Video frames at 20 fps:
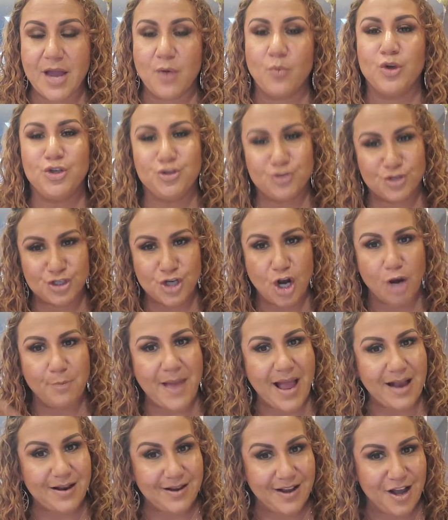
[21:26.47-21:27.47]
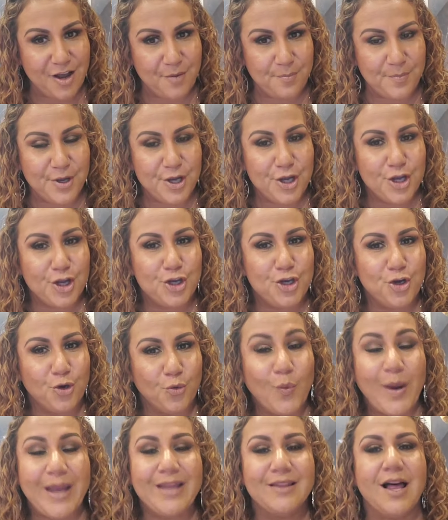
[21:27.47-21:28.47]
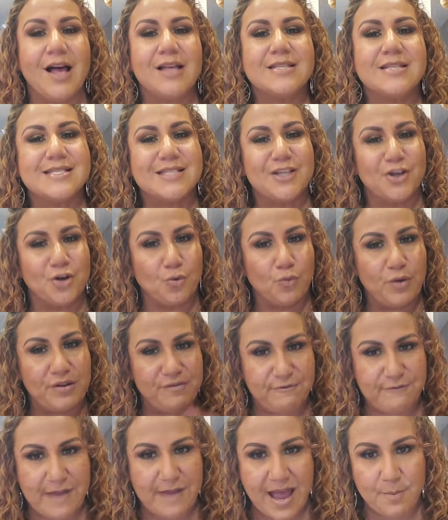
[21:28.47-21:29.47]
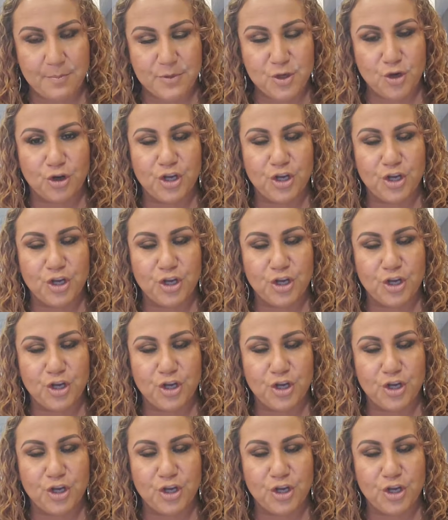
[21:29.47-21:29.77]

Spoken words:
And when you start back up, your weight loss is going to revamp.